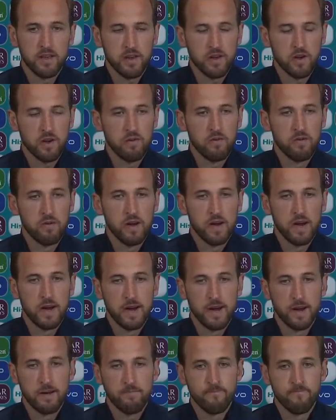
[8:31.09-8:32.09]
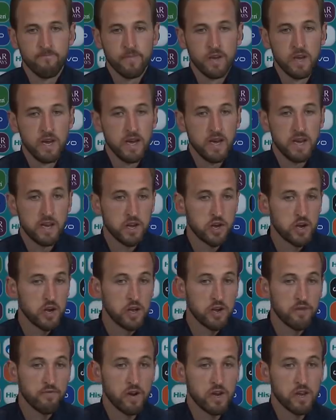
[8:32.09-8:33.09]
So it's a
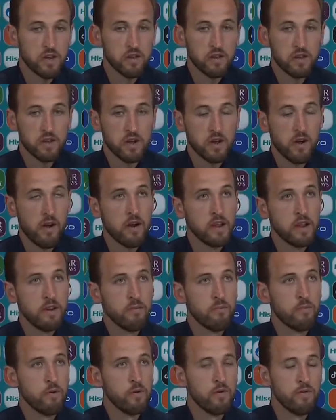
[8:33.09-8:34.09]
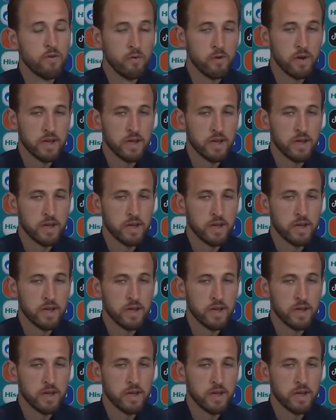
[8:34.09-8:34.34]
chance for us to go out there and prove it.